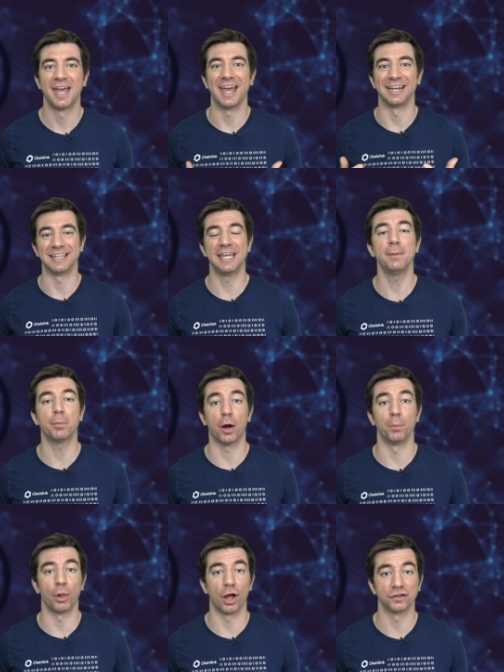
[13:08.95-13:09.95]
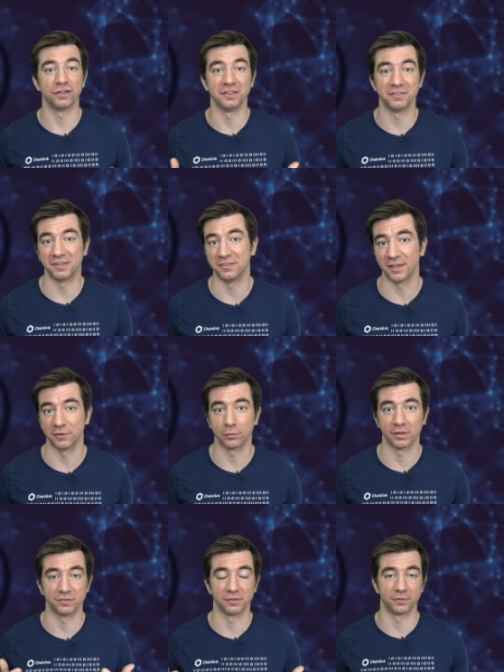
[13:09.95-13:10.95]
and keep our blockchains
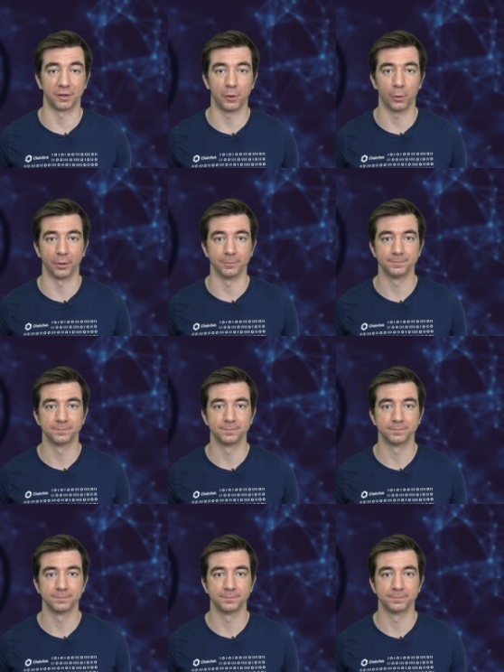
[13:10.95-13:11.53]
decentralized and secure.